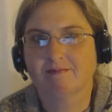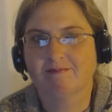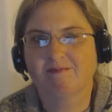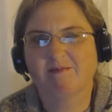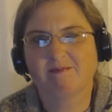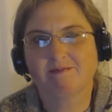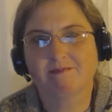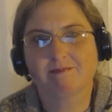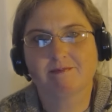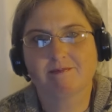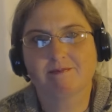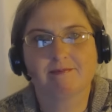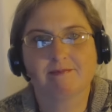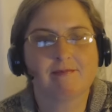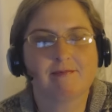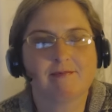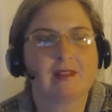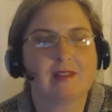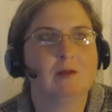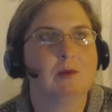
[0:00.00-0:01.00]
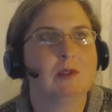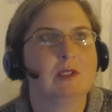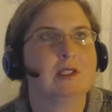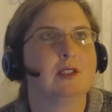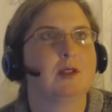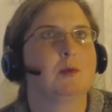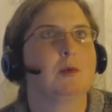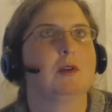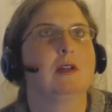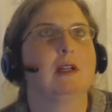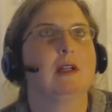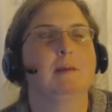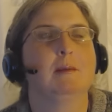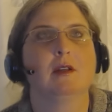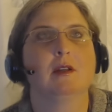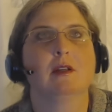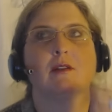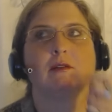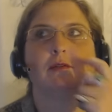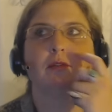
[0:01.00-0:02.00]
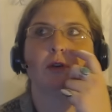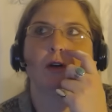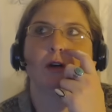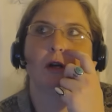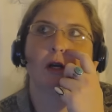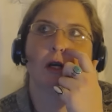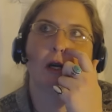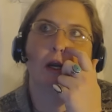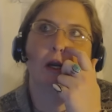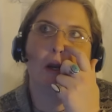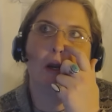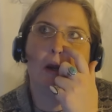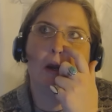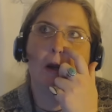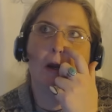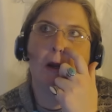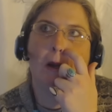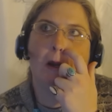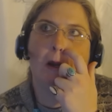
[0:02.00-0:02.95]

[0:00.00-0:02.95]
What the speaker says: what's the word I'm looking for?